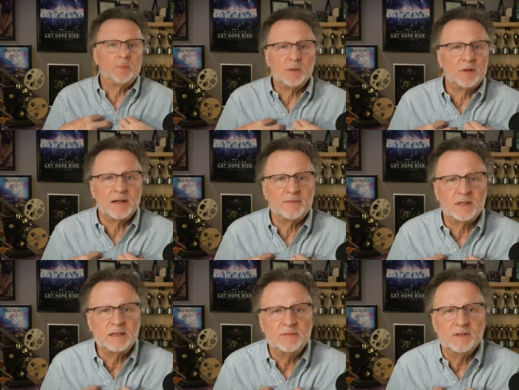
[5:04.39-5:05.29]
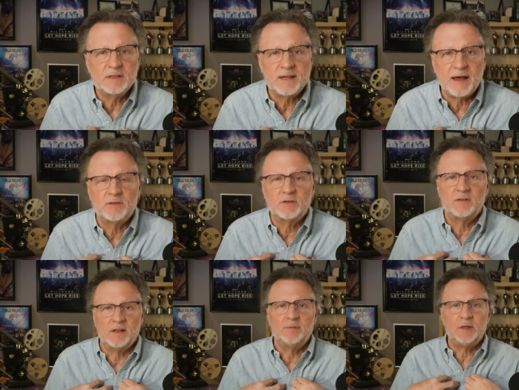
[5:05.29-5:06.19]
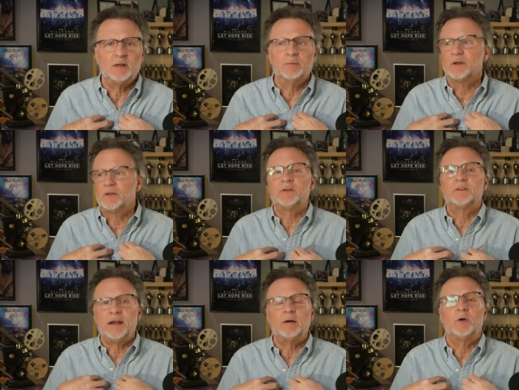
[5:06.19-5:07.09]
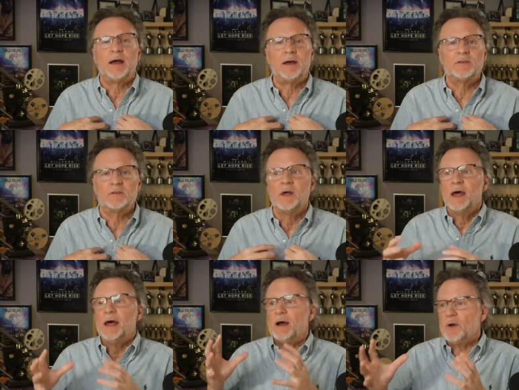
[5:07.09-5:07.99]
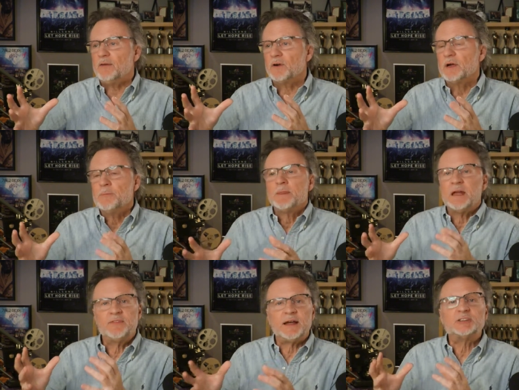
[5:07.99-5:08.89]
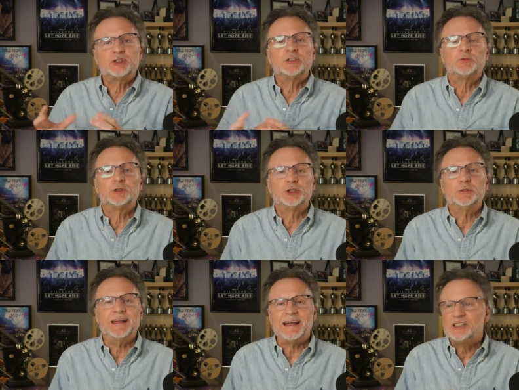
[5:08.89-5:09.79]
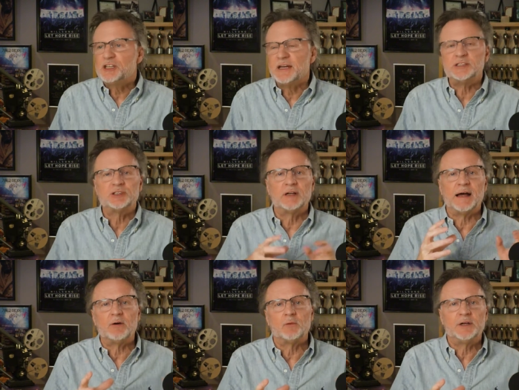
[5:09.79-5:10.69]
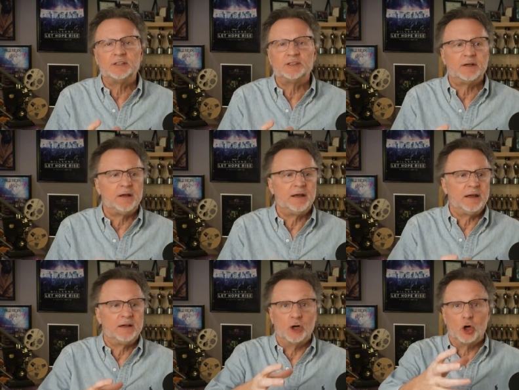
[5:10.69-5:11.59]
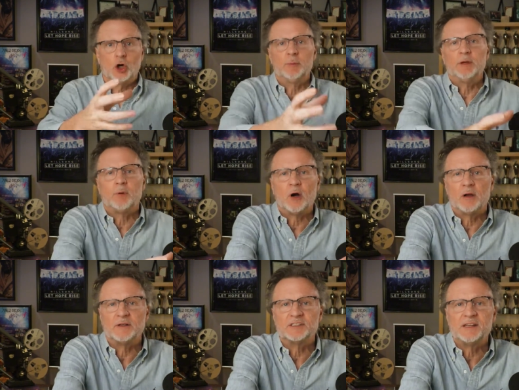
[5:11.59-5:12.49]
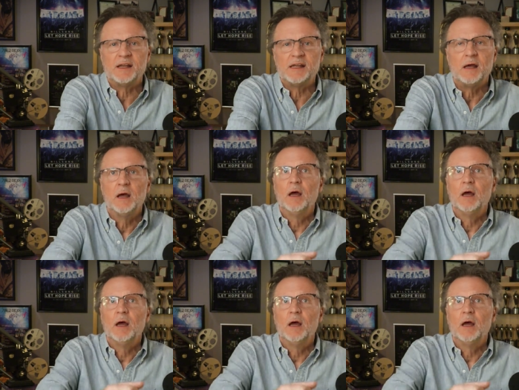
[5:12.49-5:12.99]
people that have to live in these houses that they build, because they're terrible houses. However, if that church would do an educational outreach in, in an urban part of their city,